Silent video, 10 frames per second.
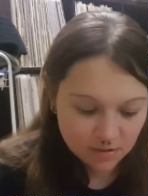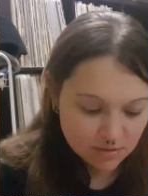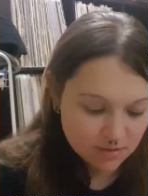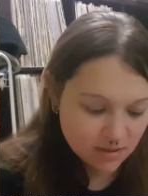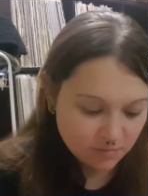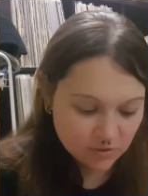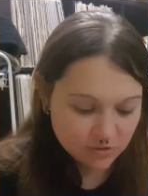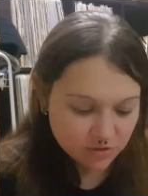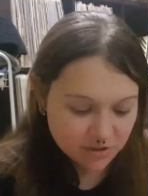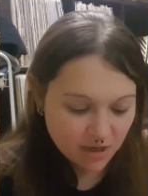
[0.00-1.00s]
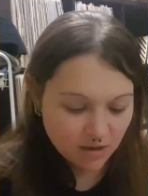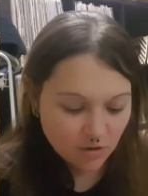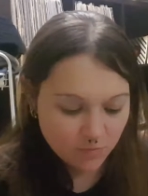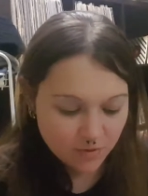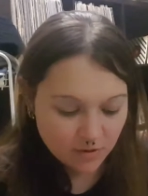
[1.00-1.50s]
Let's get Mr. Stan
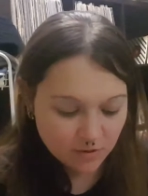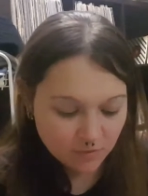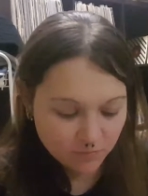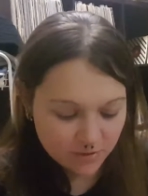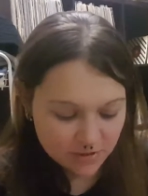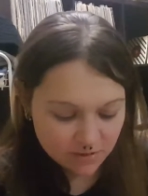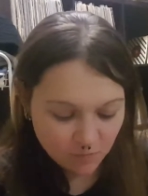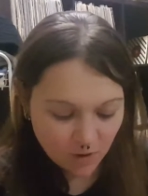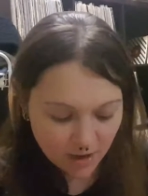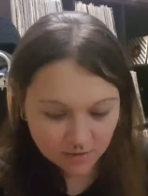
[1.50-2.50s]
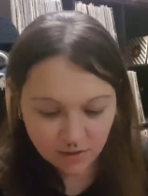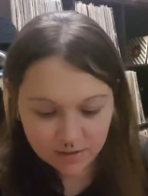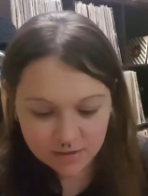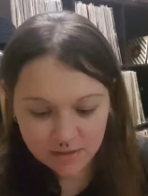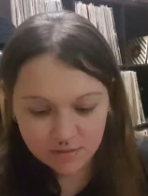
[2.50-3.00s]
open. And the reason why I
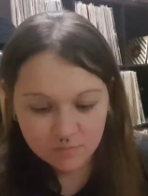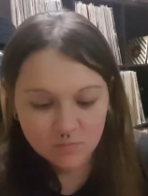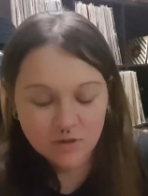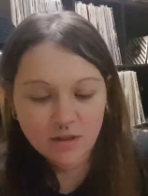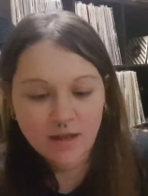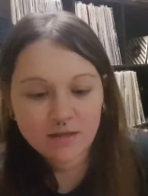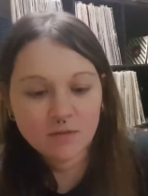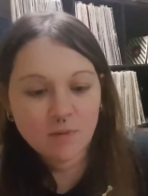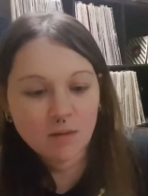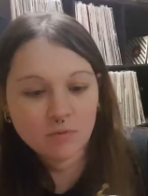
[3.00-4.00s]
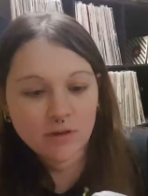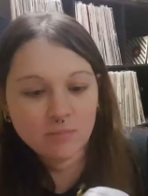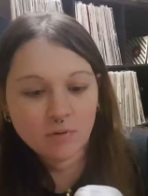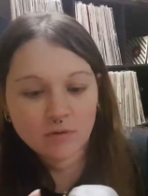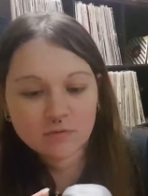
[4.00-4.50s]
like him, well, I hate the
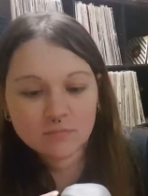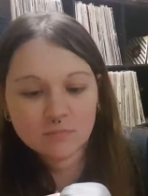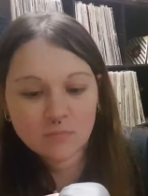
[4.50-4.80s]
bobblehead part.